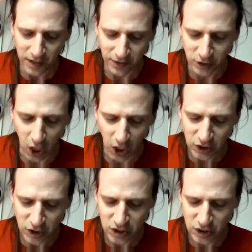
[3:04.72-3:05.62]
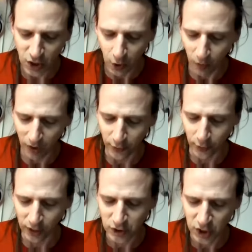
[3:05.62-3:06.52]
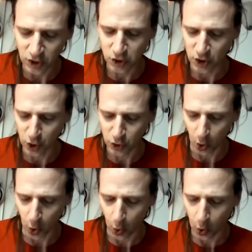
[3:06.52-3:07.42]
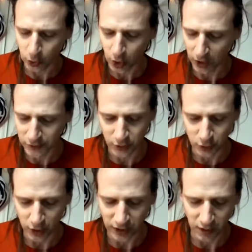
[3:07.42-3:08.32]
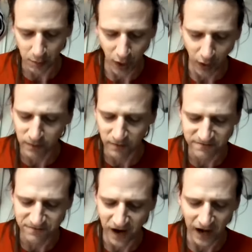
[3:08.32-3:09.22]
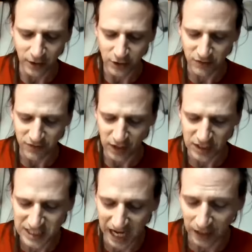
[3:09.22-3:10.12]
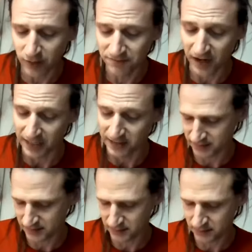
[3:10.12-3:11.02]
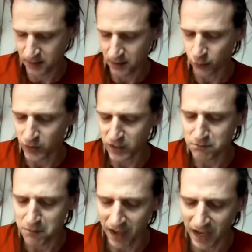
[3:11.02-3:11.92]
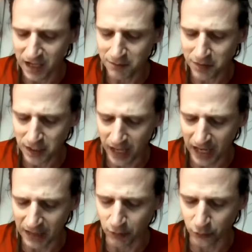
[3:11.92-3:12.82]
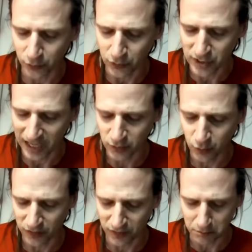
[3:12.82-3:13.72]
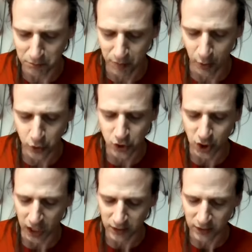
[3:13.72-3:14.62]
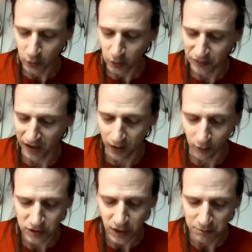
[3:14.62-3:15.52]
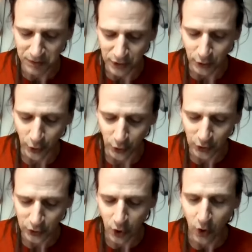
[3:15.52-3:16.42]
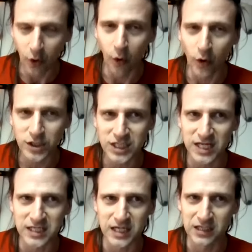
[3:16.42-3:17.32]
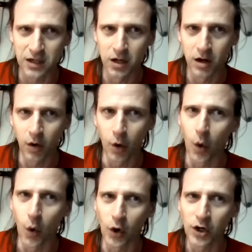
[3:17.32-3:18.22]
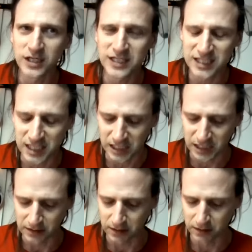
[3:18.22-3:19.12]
in the darkness while their attention is all concentrated upon the fires of their sacrifice, we may be able to get within bowshot without being heard or scented or seen.